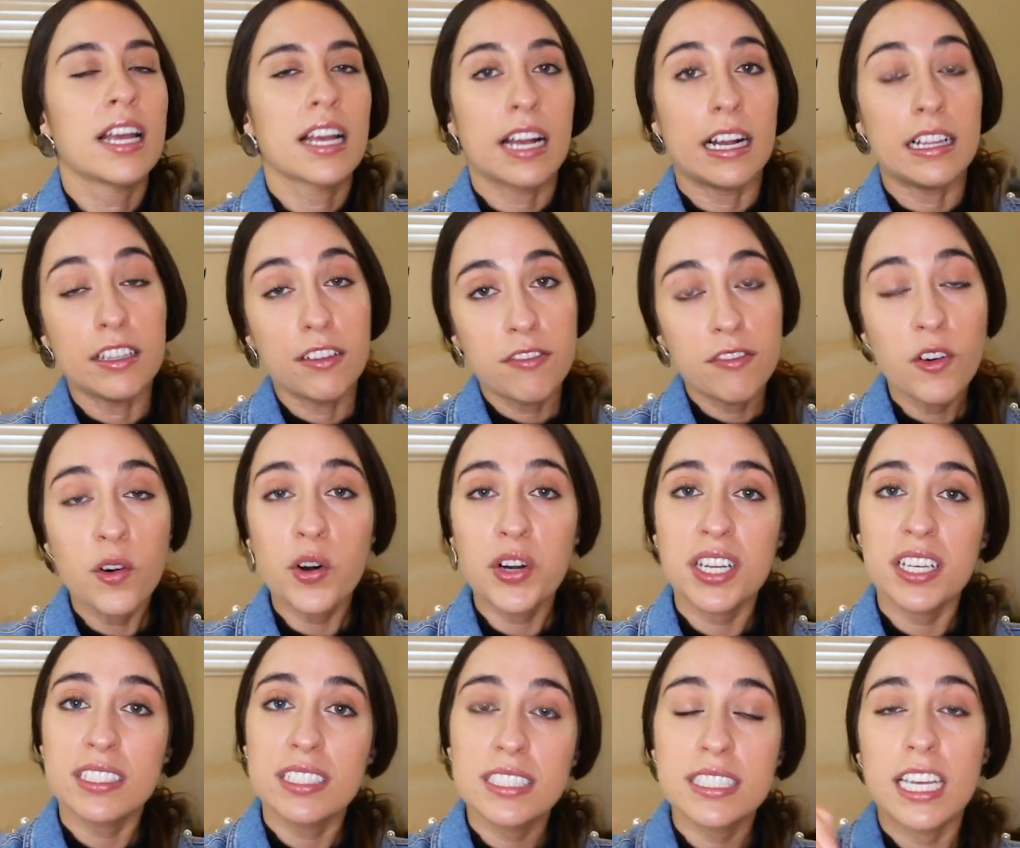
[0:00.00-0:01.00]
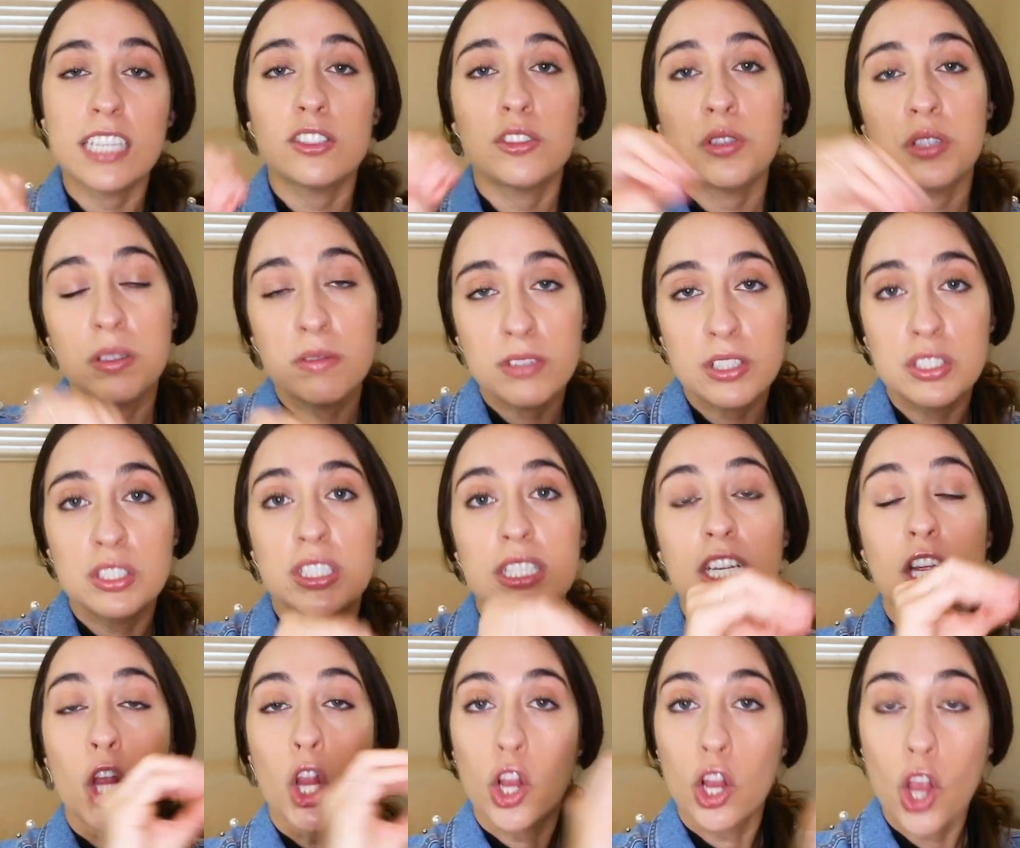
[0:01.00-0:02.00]
California State
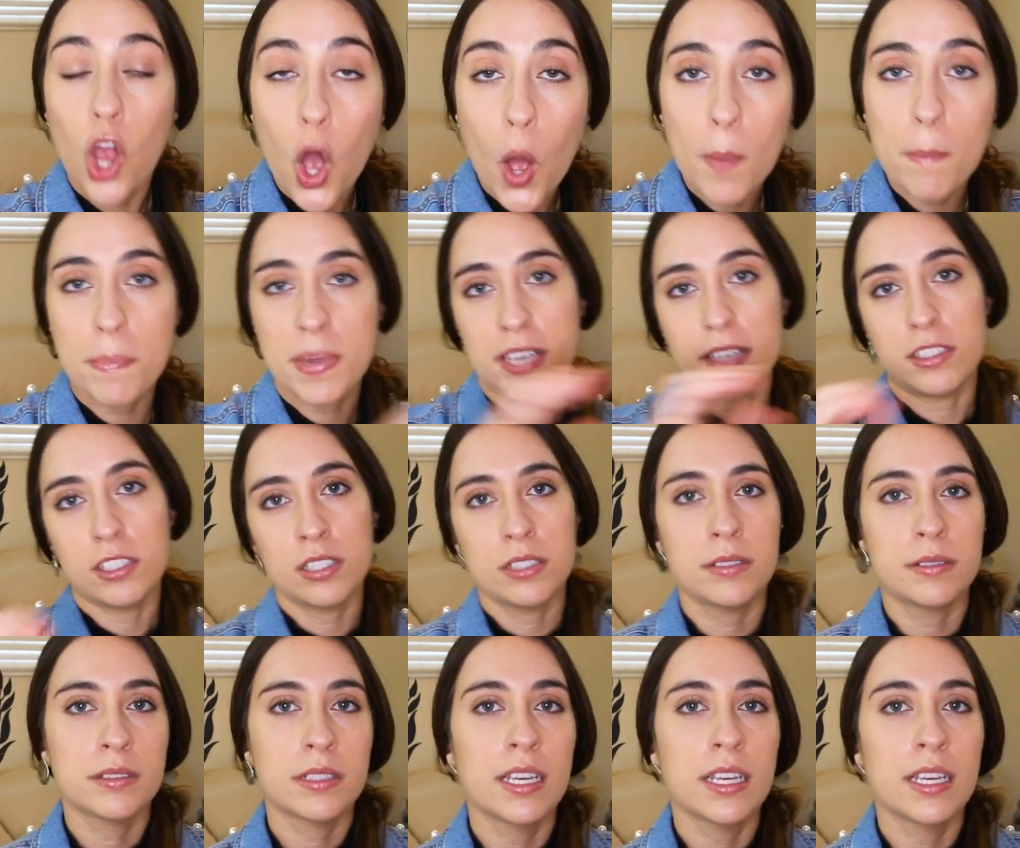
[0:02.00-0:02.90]
University, Long Beach.